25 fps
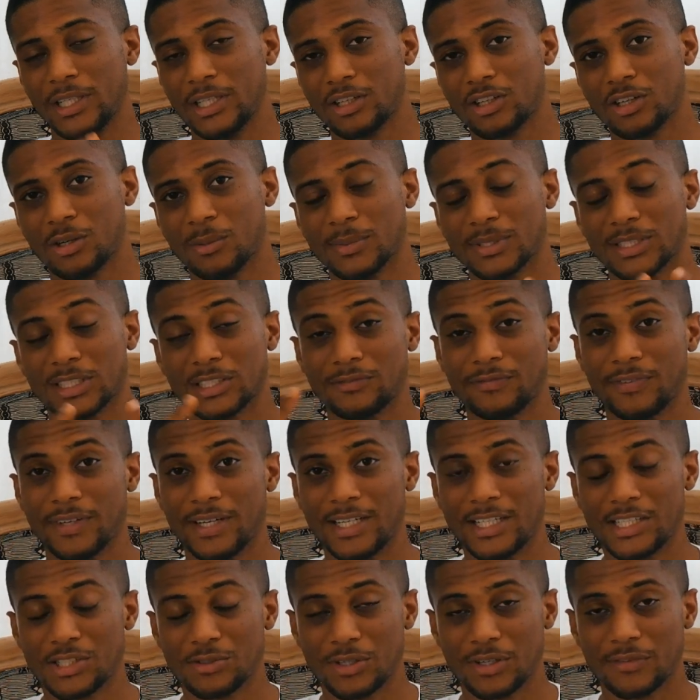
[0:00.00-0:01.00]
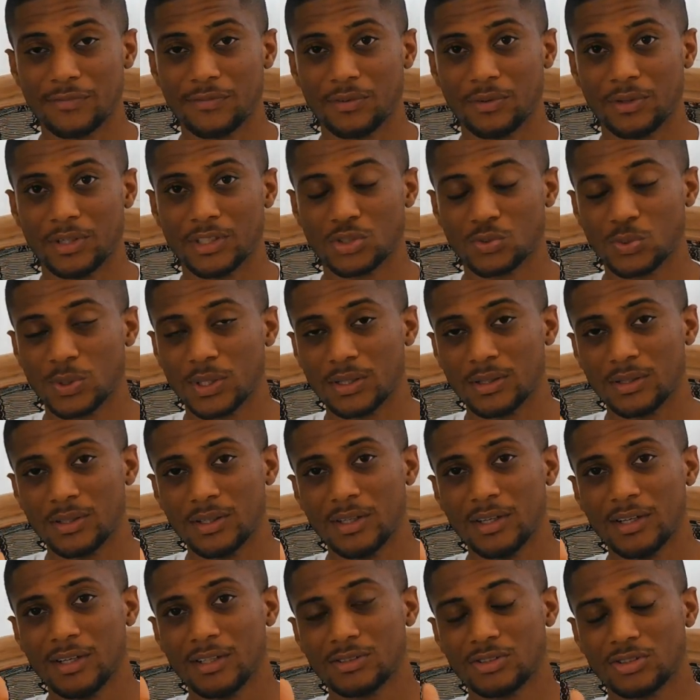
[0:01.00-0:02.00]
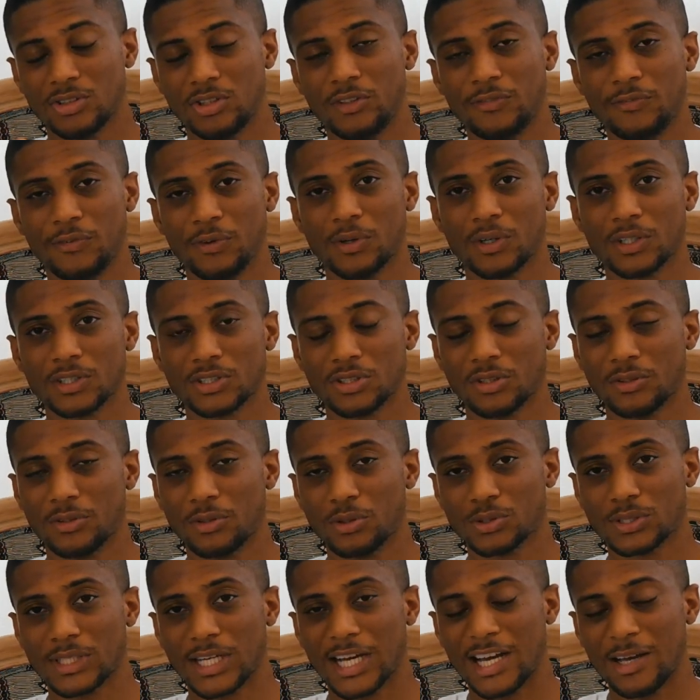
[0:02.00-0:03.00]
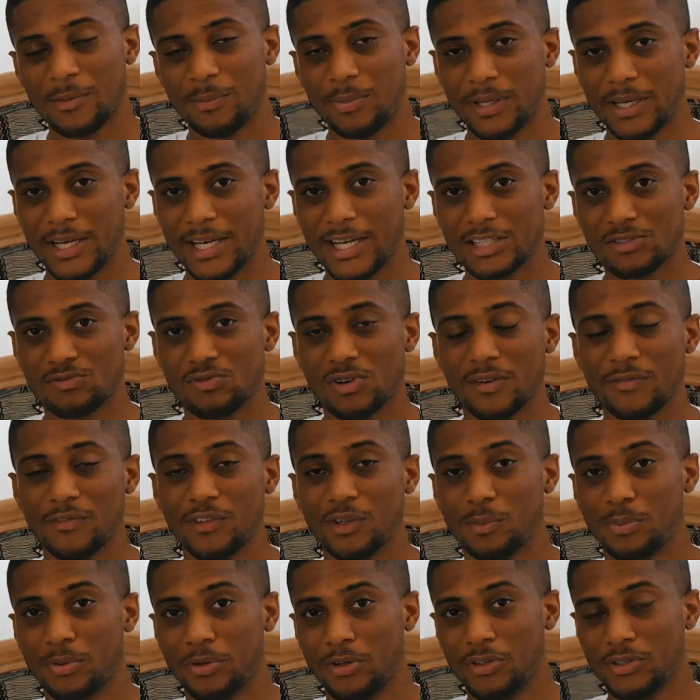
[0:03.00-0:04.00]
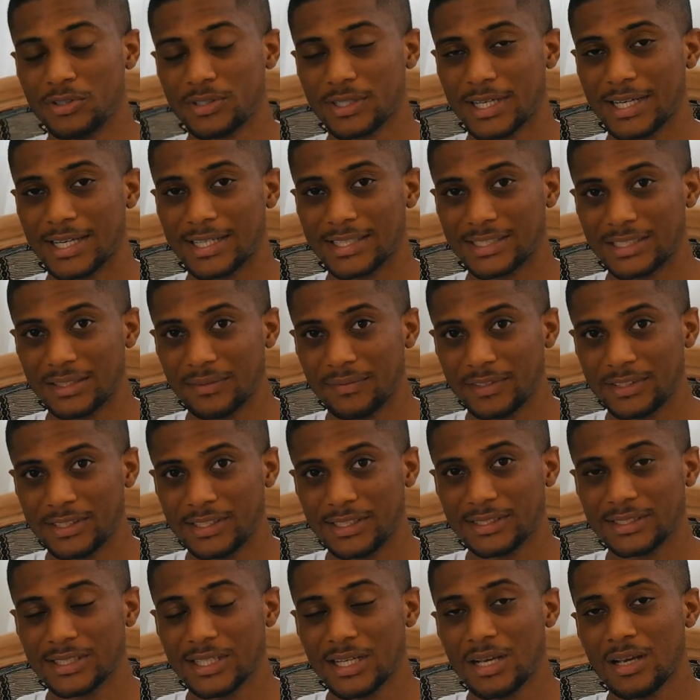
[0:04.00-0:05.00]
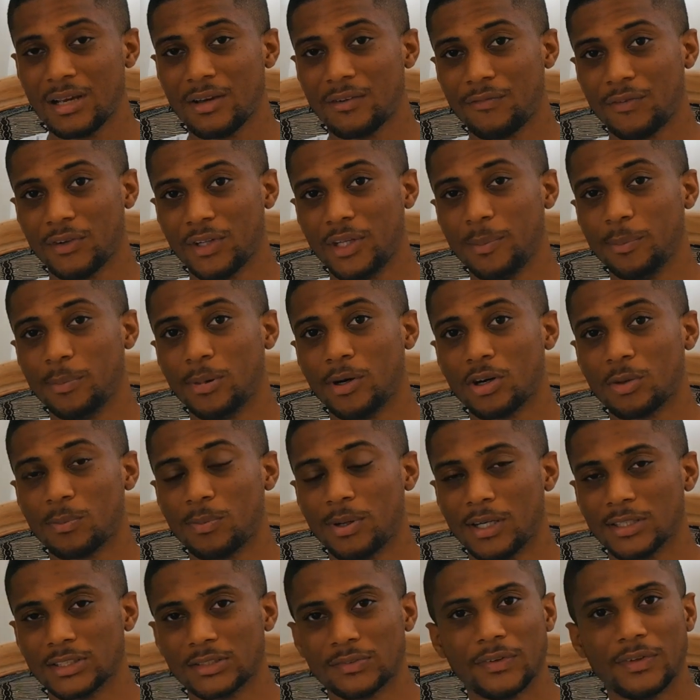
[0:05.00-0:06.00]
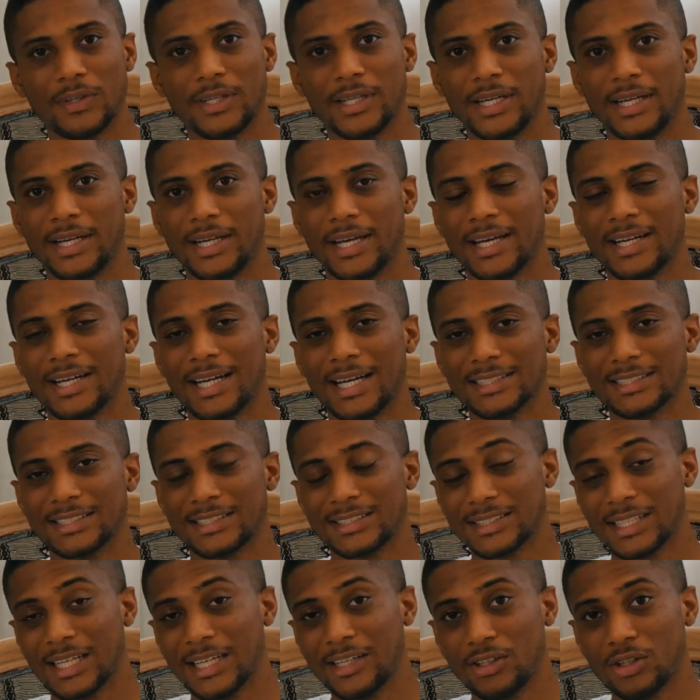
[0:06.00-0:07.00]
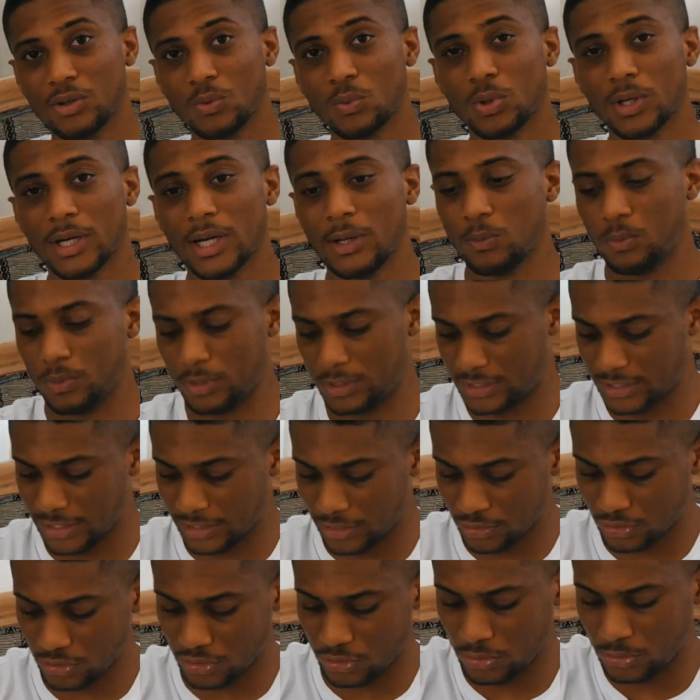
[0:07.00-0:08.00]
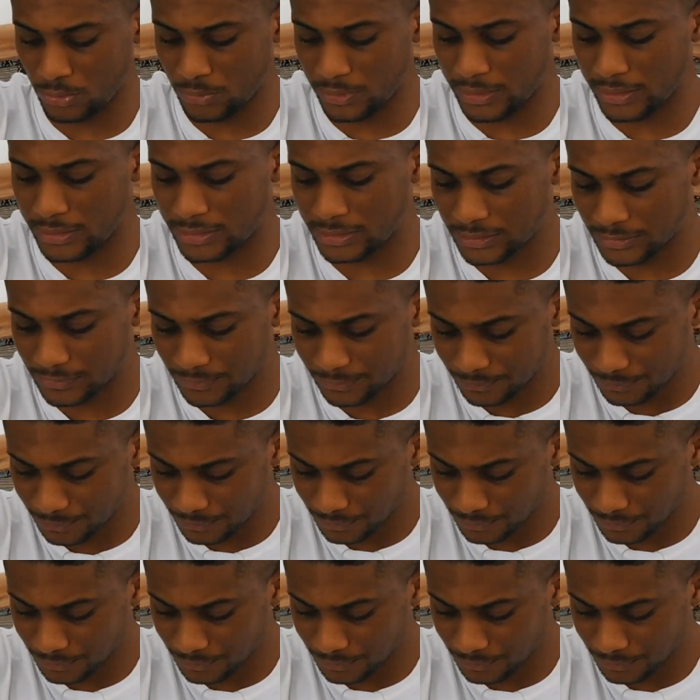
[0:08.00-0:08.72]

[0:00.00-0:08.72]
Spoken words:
e-commerce, it's fairly straightforward as well. So you focus on those IPAs, revenue producing activities, for the bulk part of your day. And as a side note, what I would say you should do is,